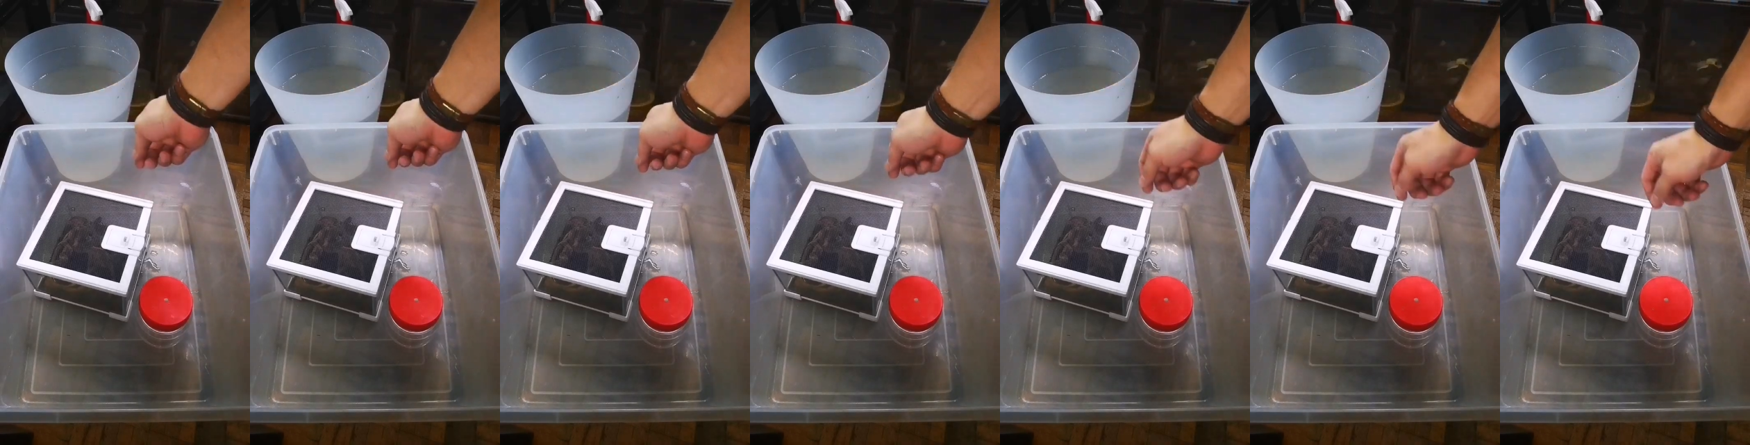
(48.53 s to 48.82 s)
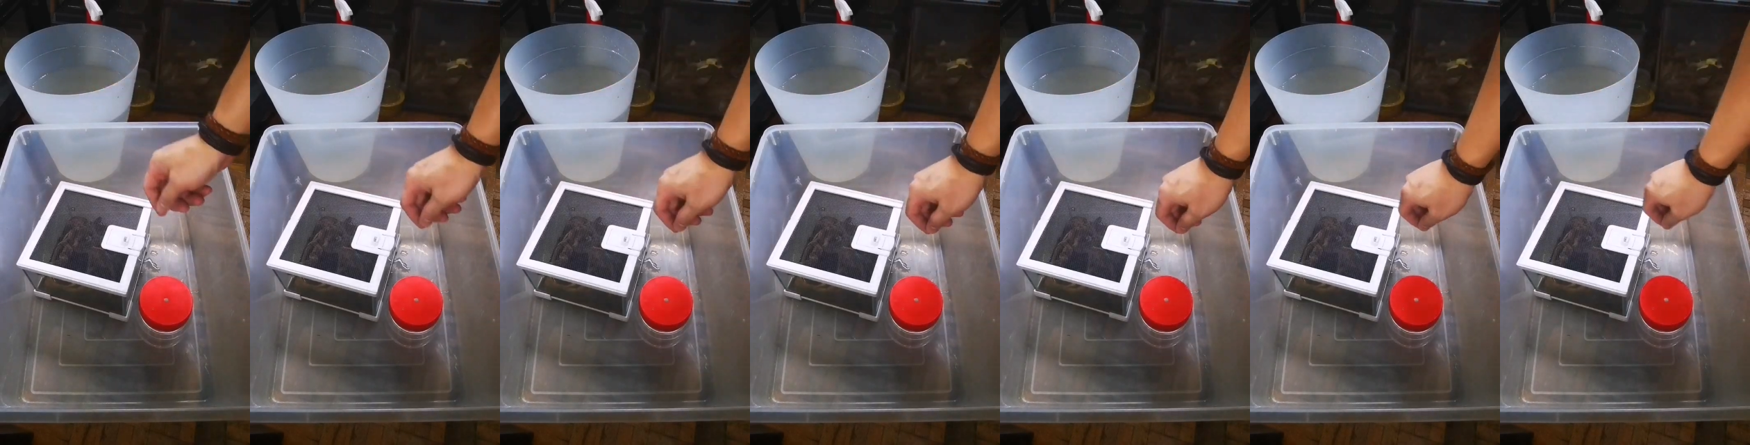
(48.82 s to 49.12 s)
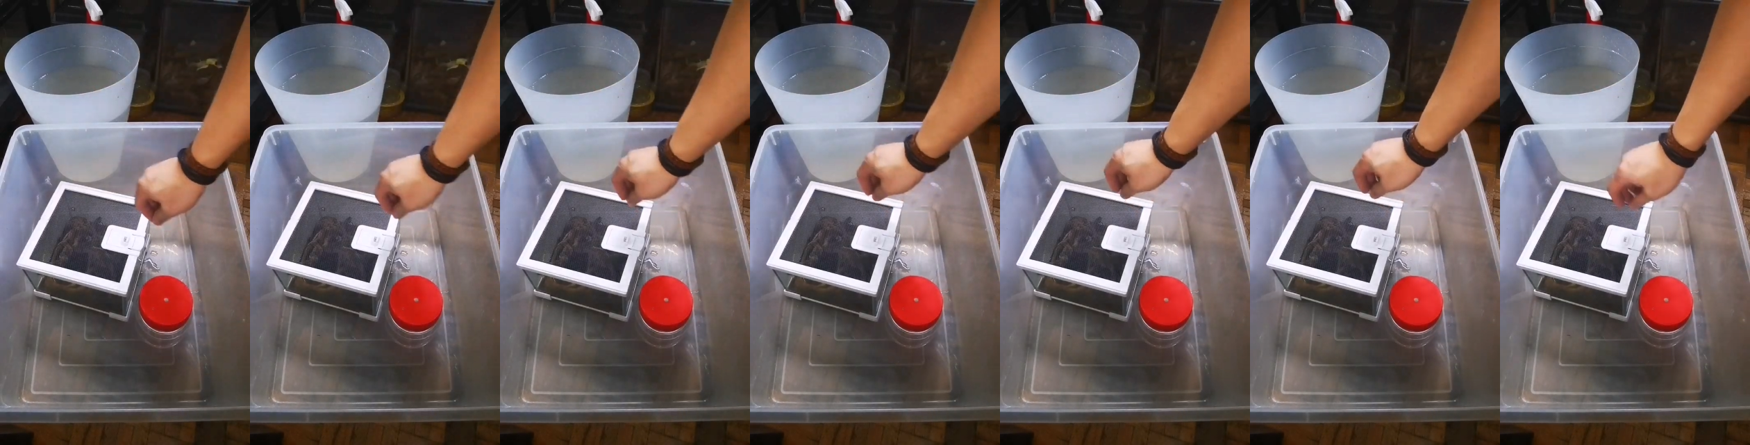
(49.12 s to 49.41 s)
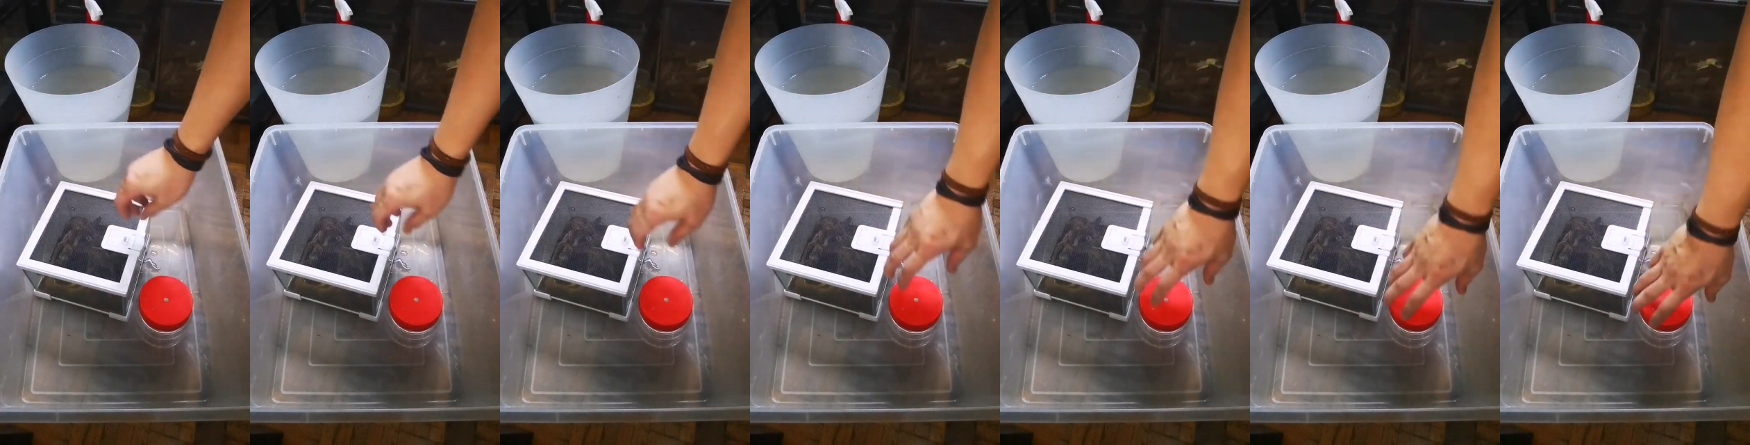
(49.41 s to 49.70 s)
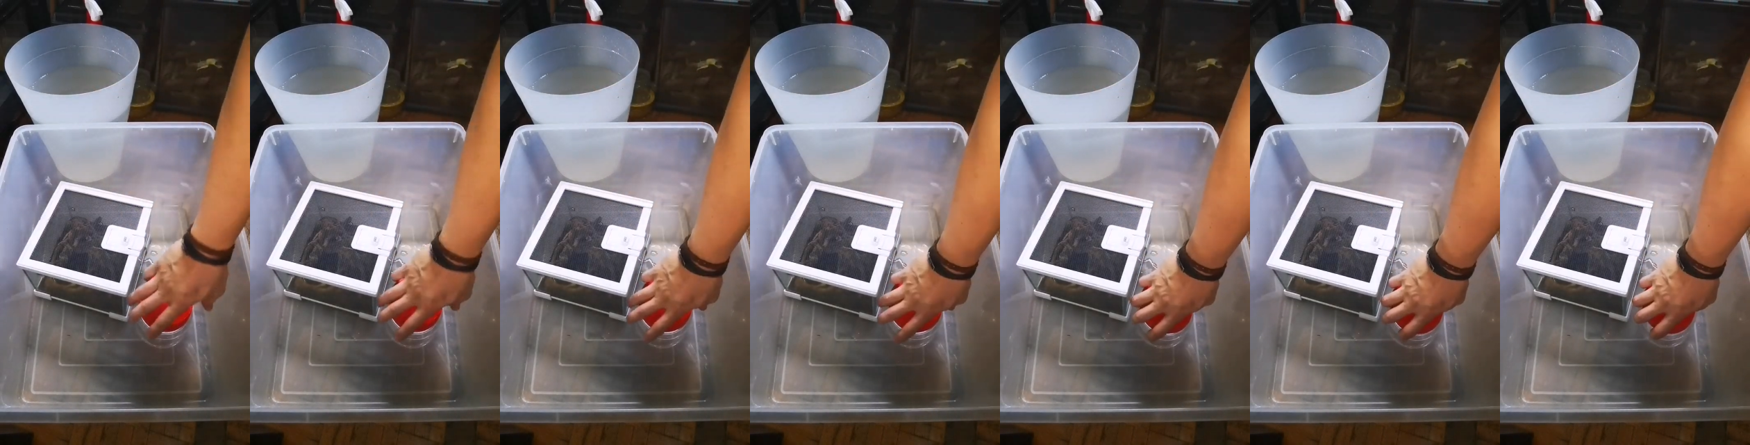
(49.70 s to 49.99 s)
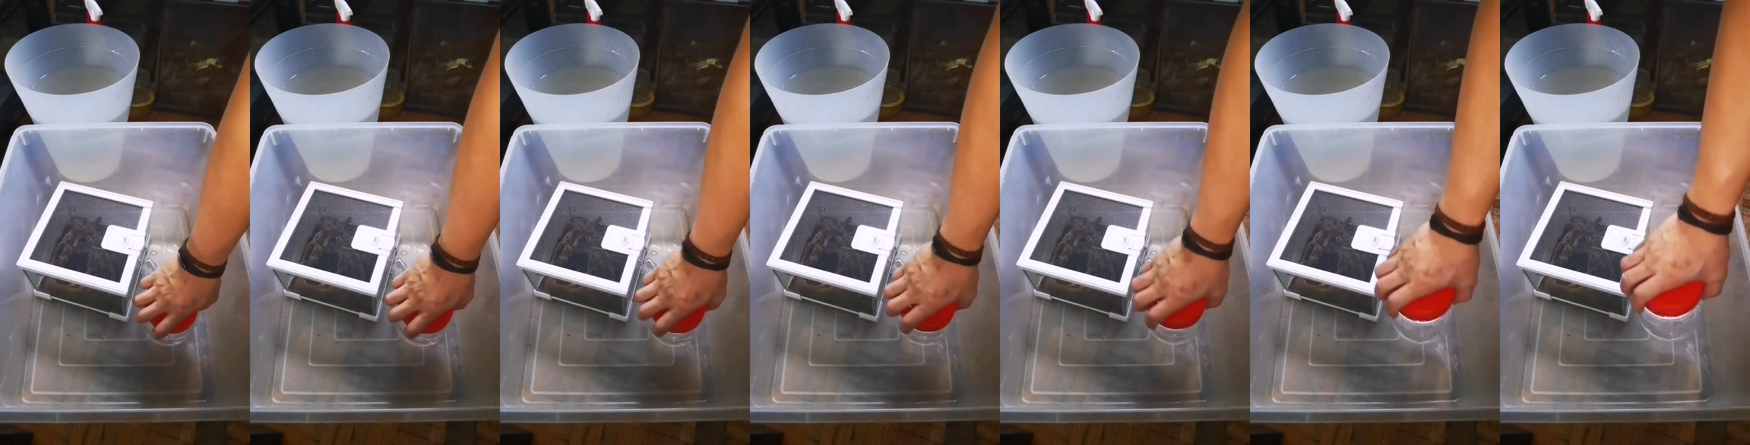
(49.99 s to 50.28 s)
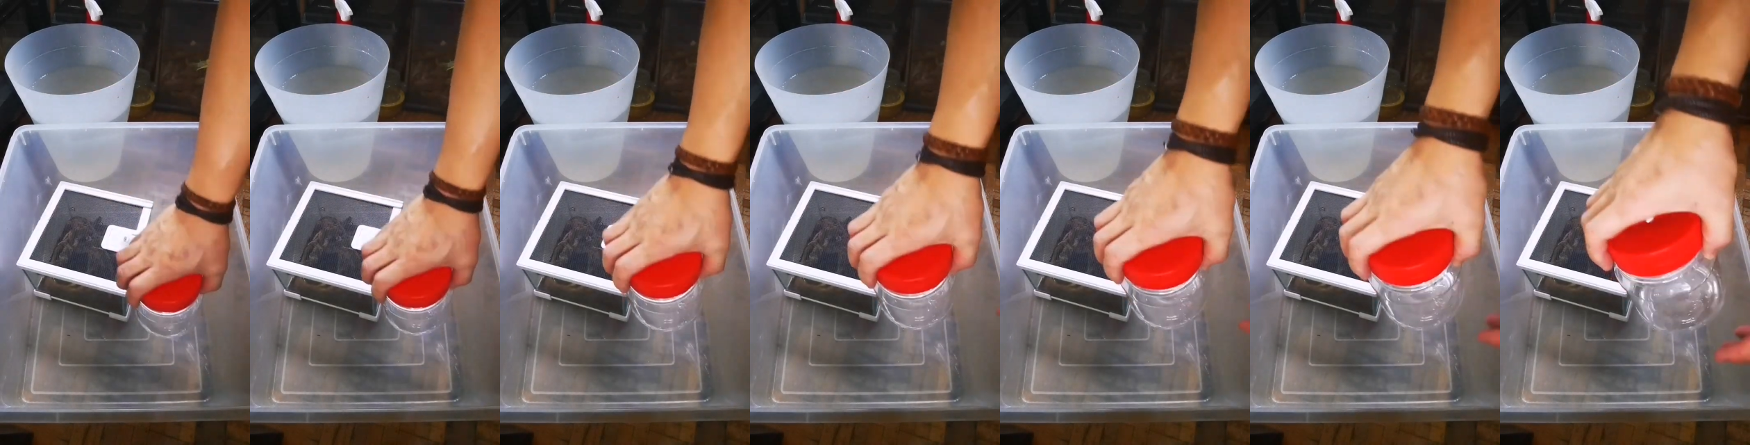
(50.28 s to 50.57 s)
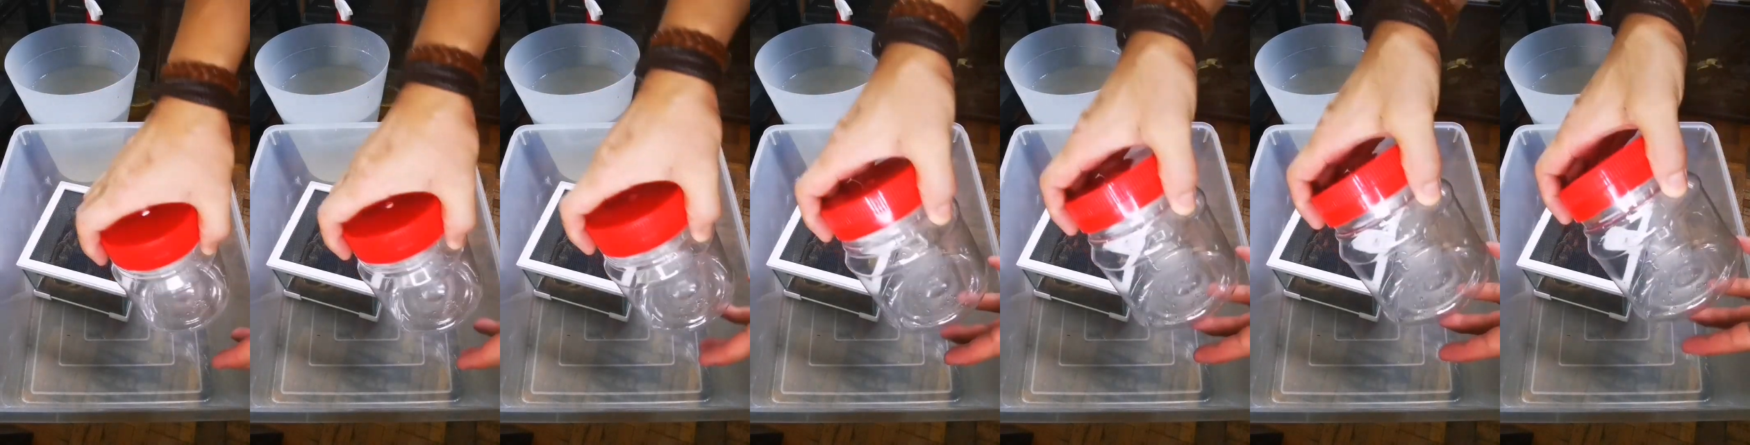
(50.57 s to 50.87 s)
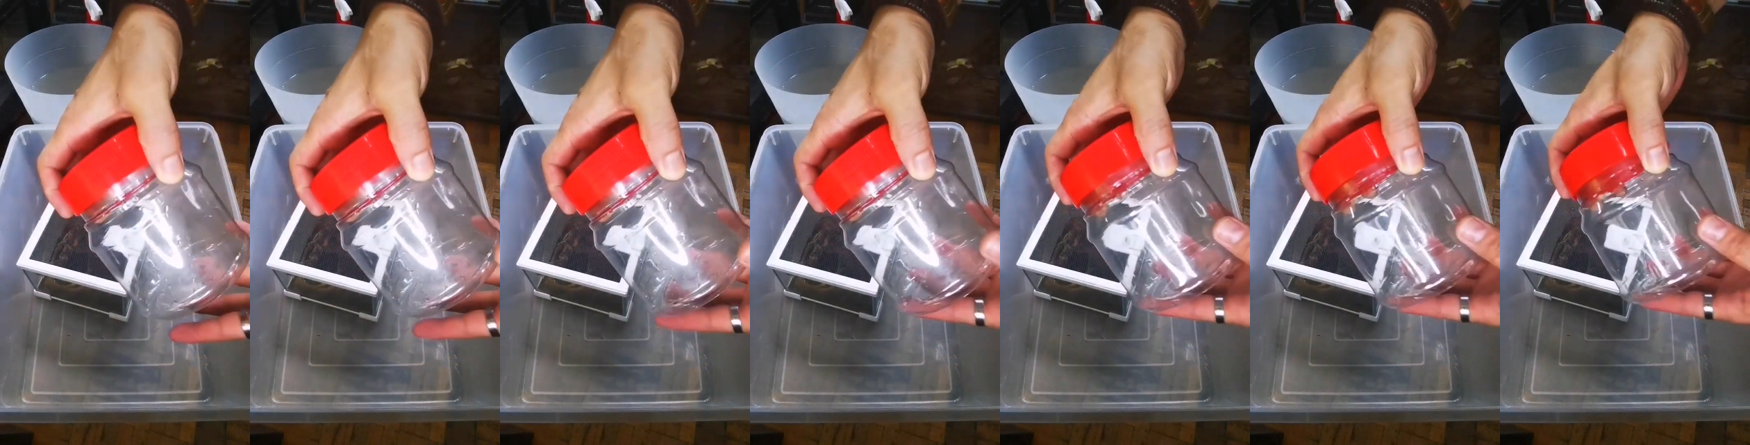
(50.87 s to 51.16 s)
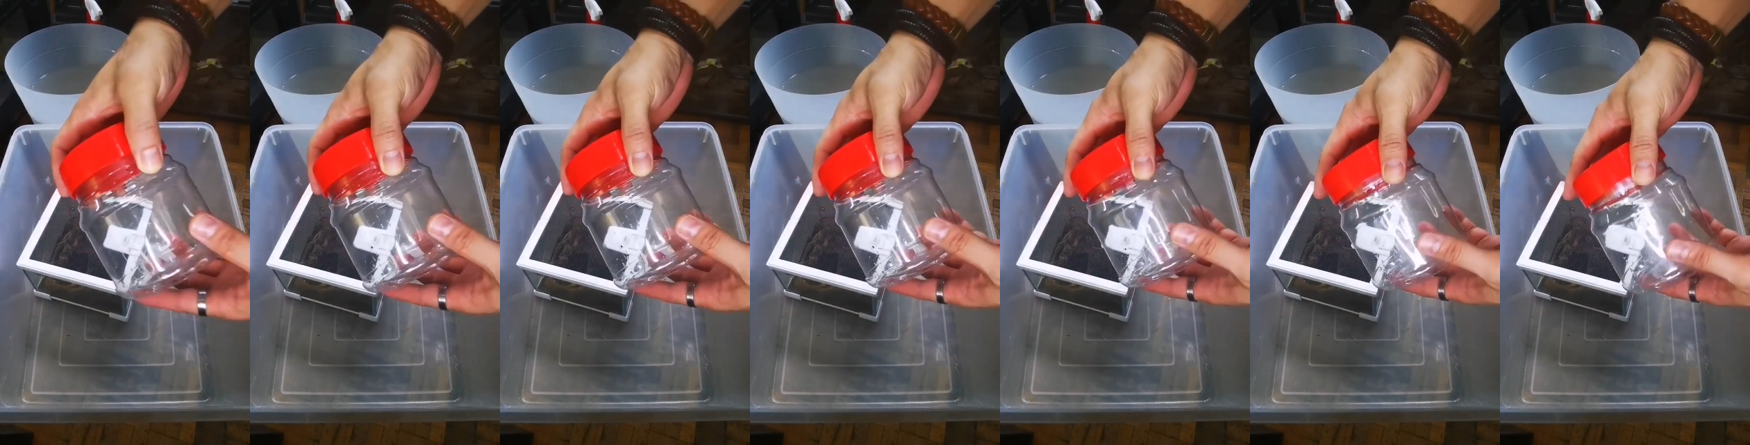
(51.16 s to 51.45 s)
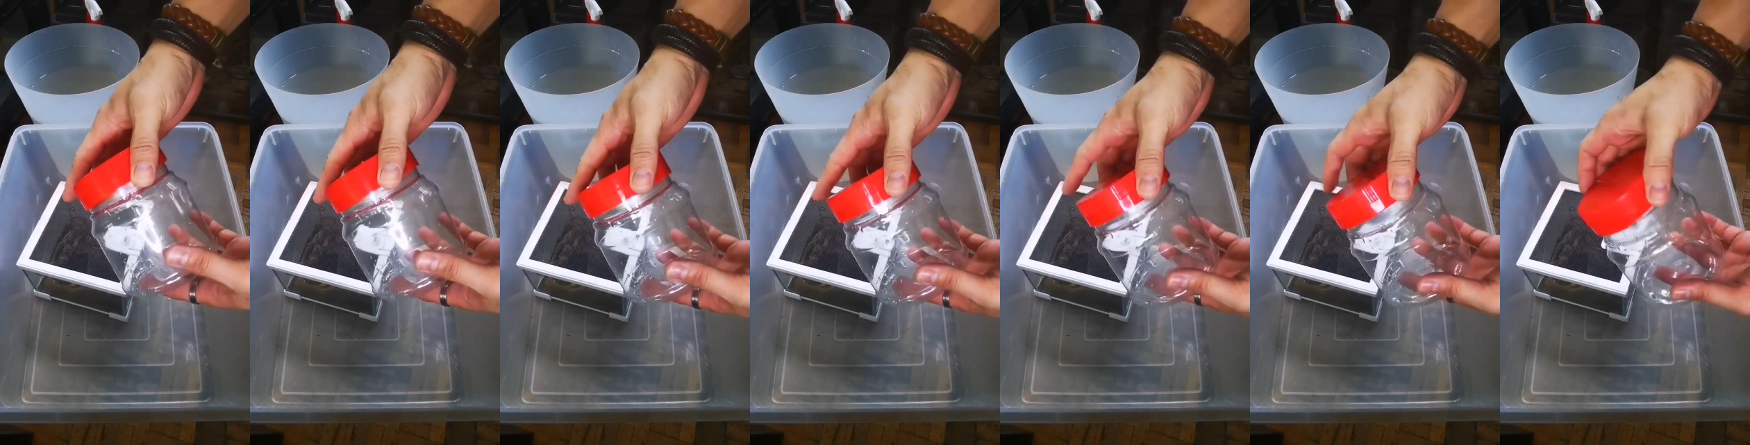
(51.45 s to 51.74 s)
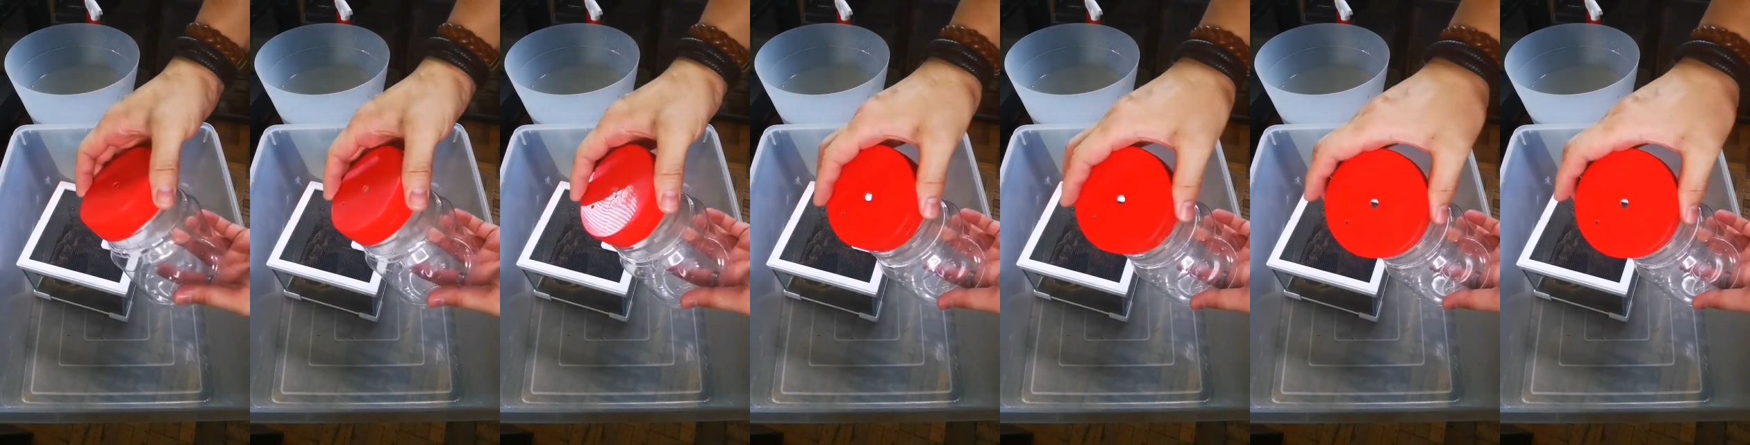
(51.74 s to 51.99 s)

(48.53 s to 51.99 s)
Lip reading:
No face is visible, so there are no lips to read.